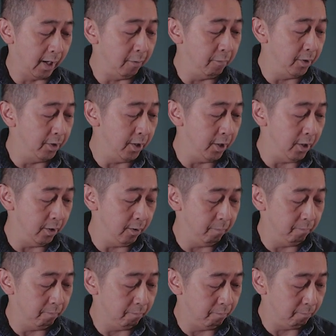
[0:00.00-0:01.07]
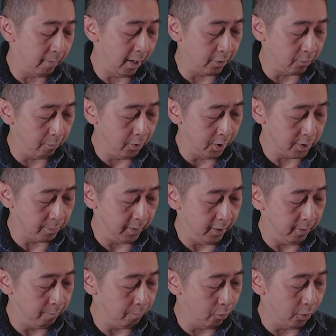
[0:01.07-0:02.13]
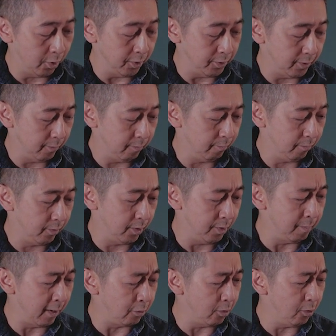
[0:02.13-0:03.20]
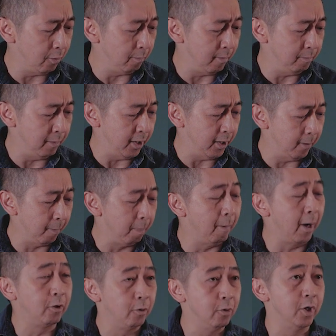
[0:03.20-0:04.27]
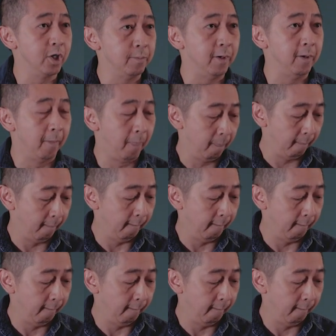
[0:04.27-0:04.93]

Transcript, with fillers: It comes with the micro USB port, is micro or mini? Micro USB.